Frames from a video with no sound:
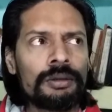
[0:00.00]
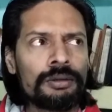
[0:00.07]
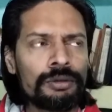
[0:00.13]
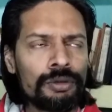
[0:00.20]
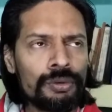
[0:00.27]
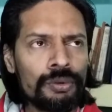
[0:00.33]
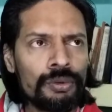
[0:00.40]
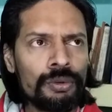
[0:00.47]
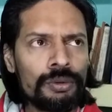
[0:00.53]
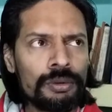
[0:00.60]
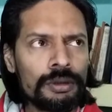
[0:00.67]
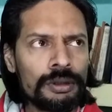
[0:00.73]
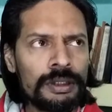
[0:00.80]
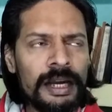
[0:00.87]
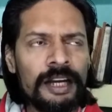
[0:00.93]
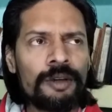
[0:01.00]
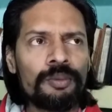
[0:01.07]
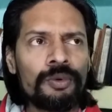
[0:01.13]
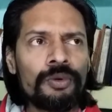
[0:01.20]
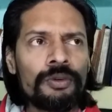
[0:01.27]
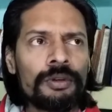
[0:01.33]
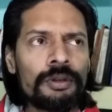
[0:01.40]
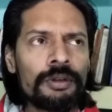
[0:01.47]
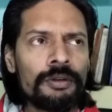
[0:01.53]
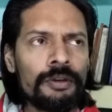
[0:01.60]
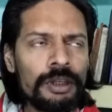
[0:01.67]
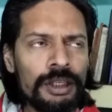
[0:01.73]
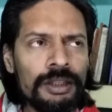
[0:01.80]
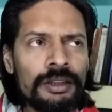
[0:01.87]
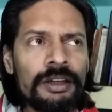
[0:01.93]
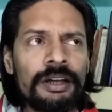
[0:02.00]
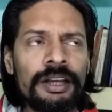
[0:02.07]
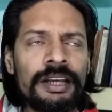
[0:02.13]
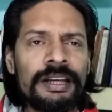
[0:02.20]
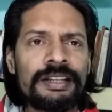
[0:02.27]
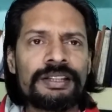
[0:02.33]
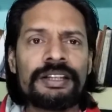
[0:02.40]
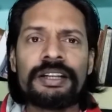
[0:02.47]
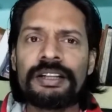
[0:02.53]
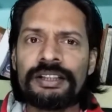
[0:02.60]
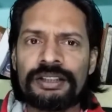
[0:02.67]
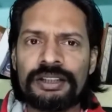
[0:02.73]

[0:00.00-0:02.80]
through that book in the age English